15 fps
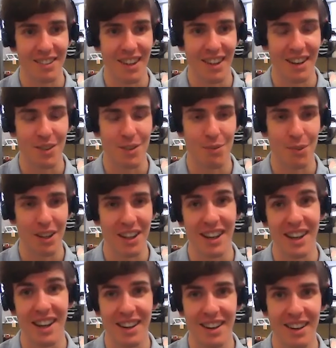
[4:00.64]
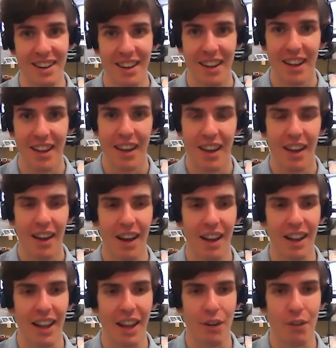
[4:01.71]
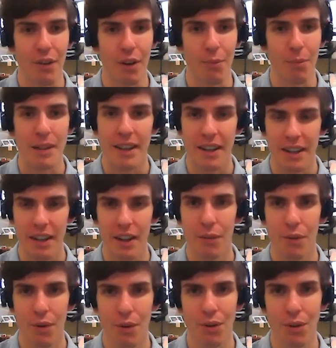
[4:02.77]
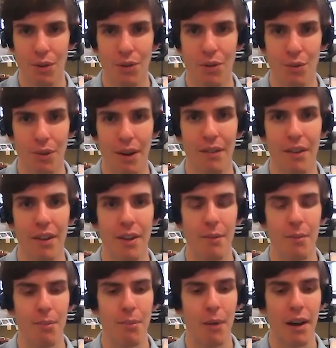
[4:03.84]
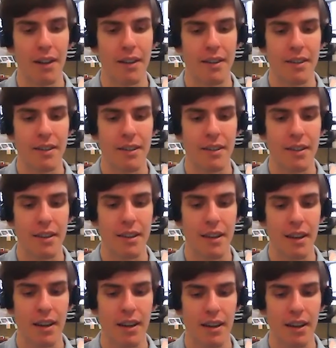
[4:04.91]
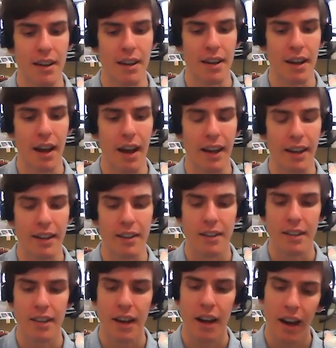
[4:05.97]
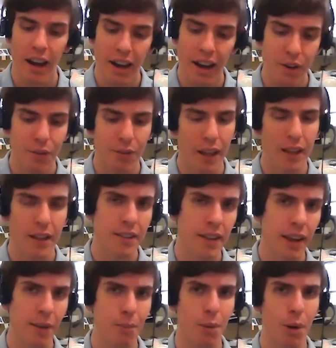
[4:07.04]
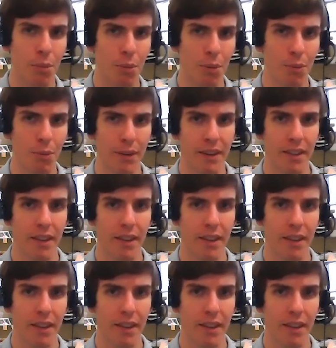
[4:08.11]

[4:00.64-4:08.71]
is really needed later on, particularly if you're new to Revit. But I kind of get the same problem with